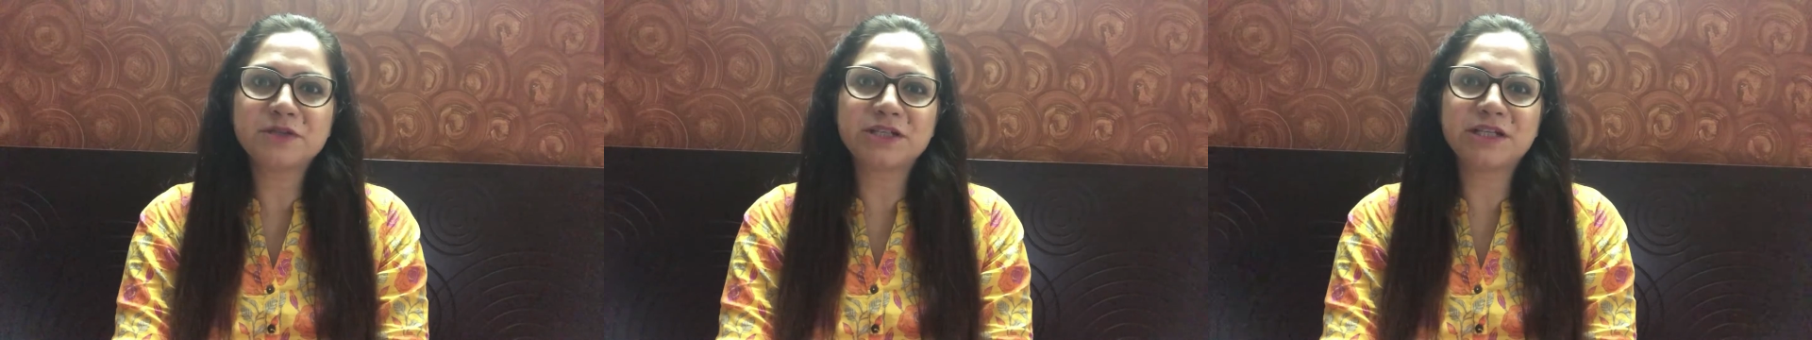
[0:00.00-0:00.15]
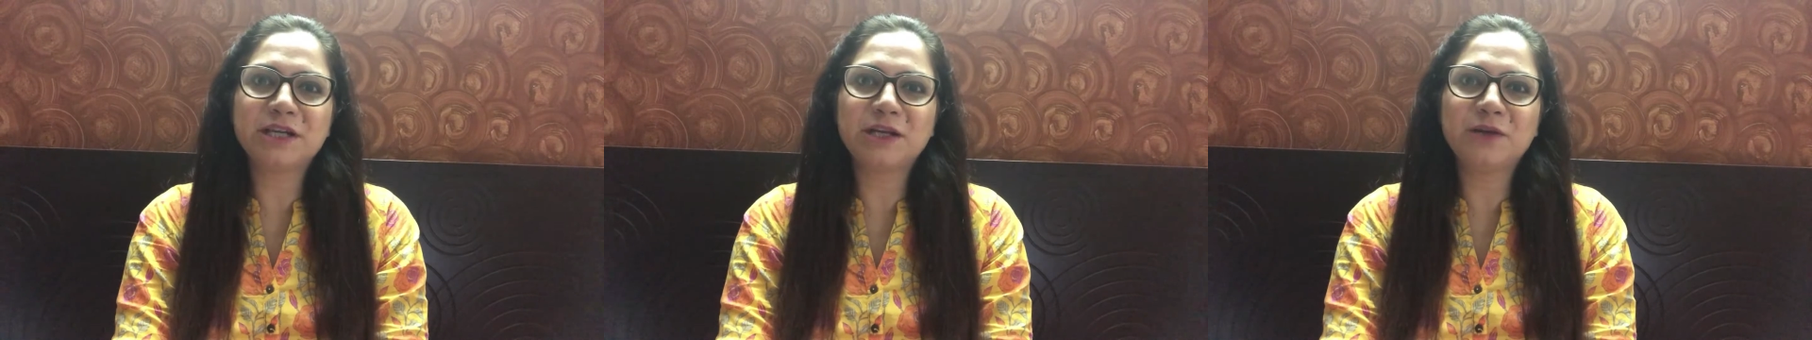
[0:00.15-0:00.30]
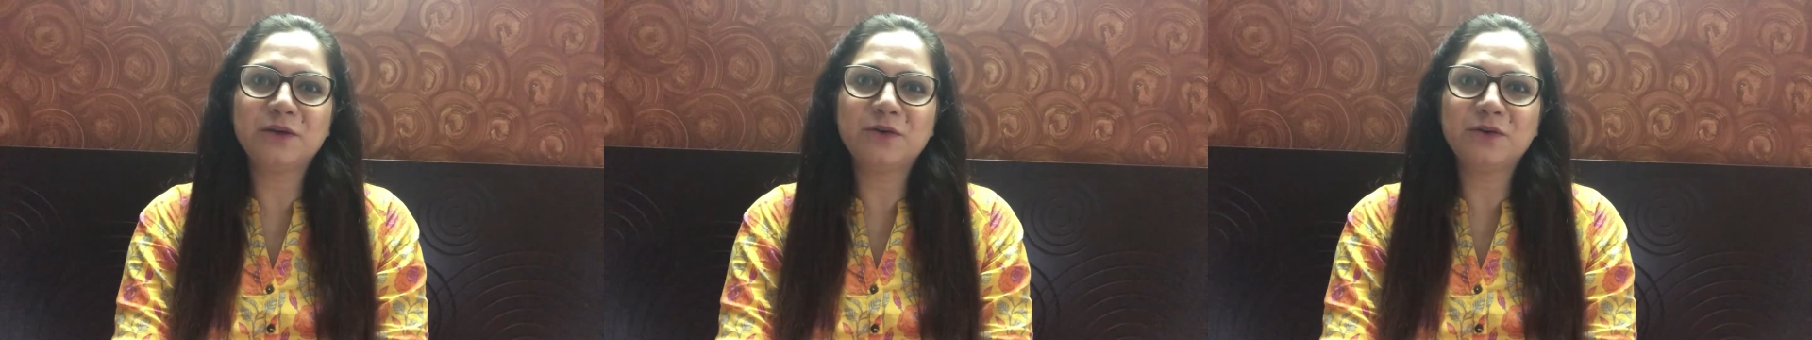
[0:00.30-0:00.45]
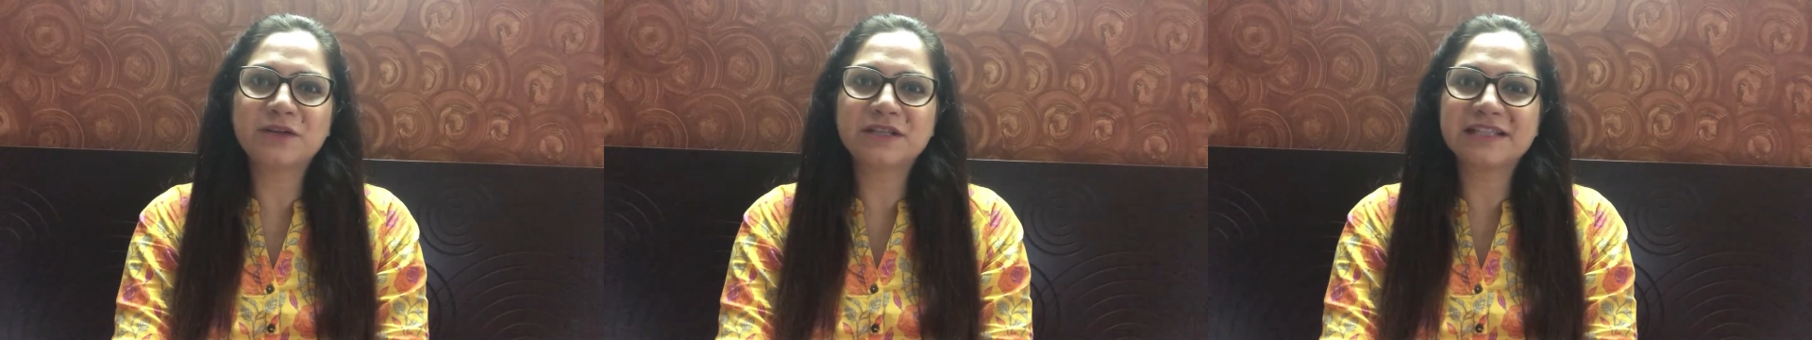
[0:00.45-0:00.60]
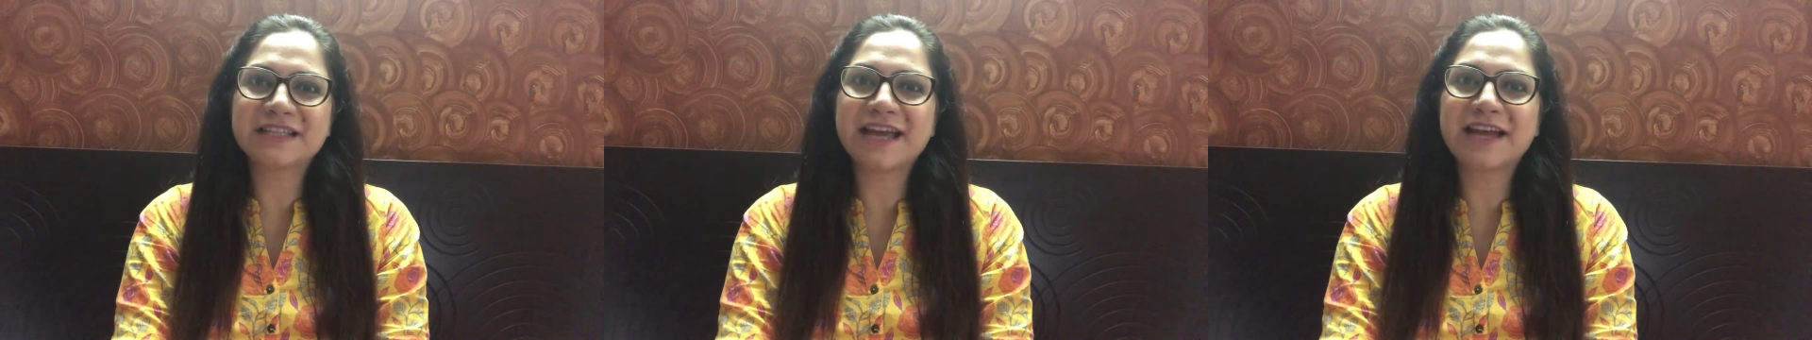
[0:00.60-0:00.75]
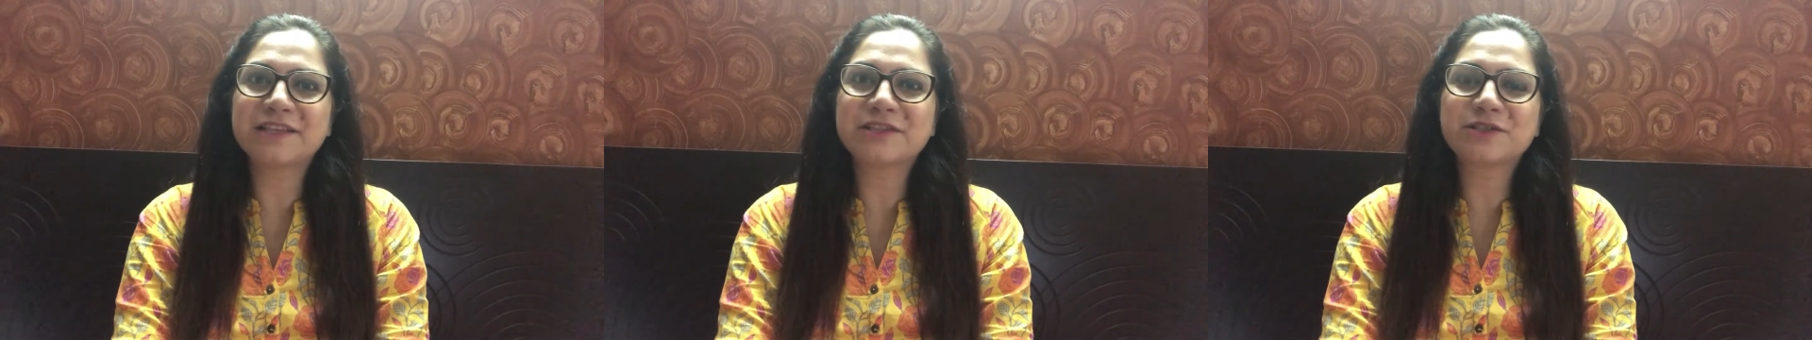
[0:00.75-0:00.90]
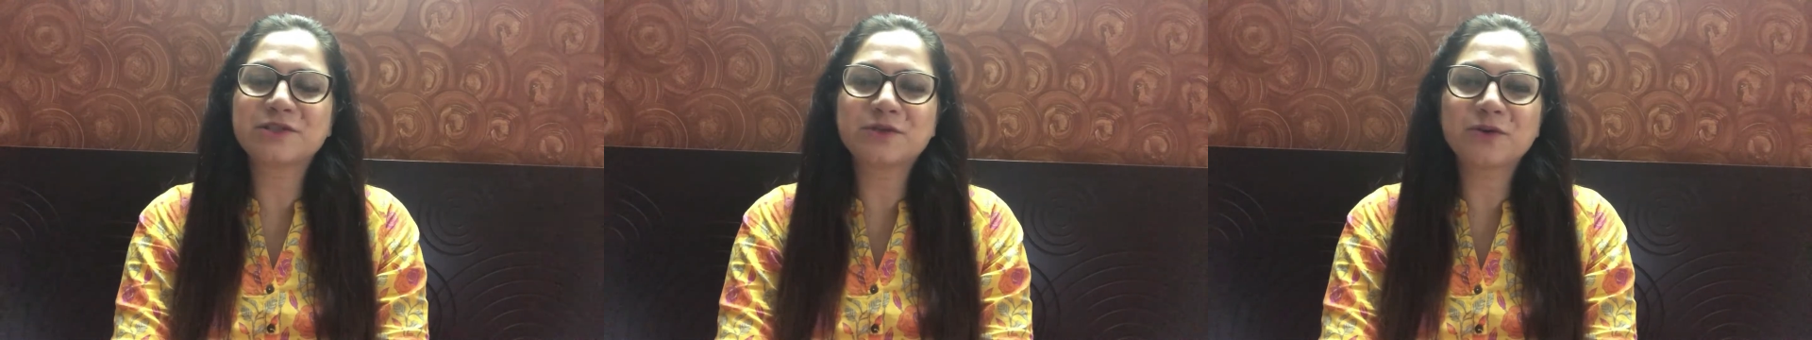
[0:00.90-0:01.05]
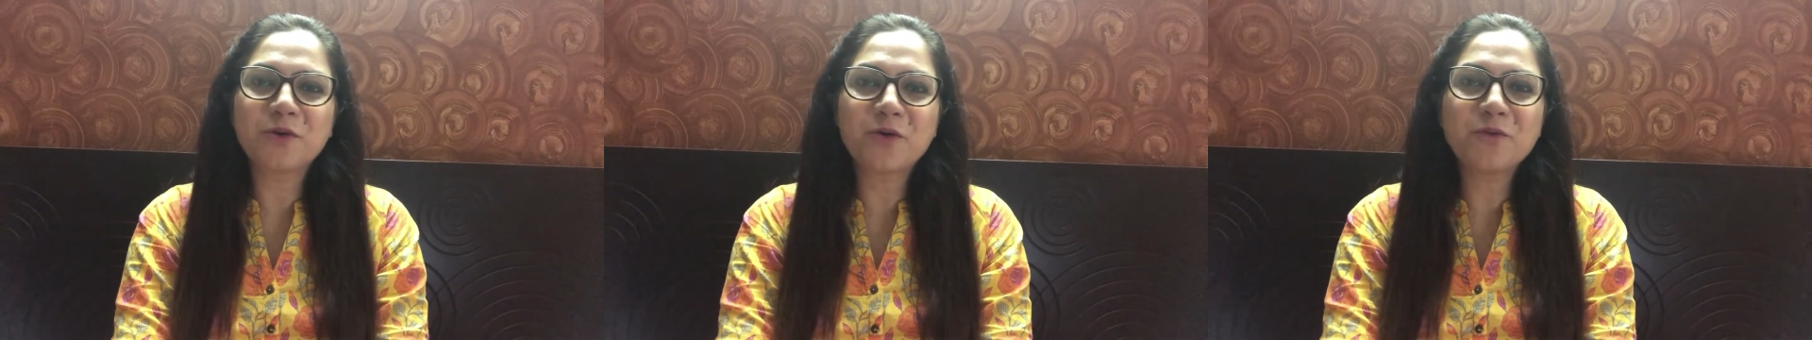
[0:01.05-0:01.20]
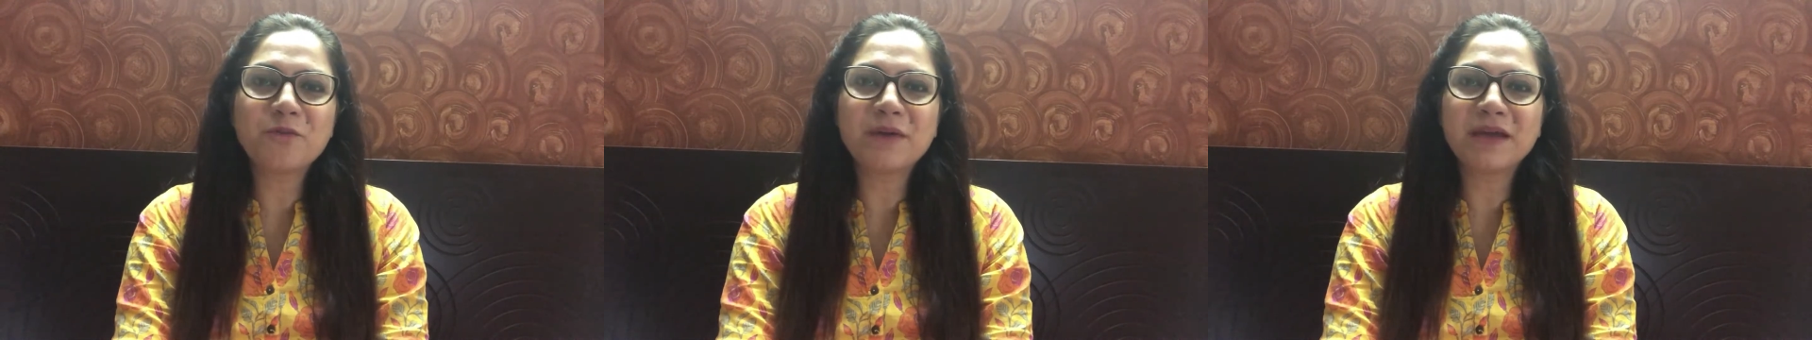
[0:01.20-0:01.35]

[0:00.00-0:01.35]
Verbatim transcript: She looks at so